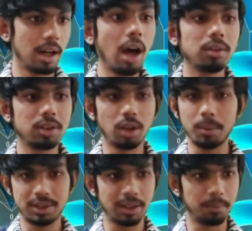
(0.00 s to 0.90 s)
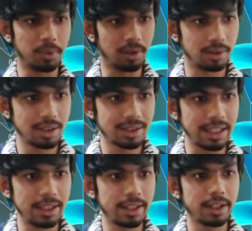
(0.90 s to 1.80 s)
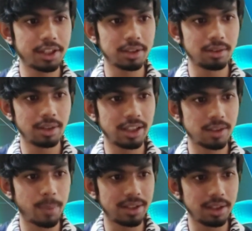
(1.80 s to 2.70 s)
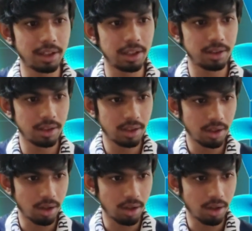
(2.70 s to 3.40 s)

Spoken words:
Now the job is simple. This integration is basically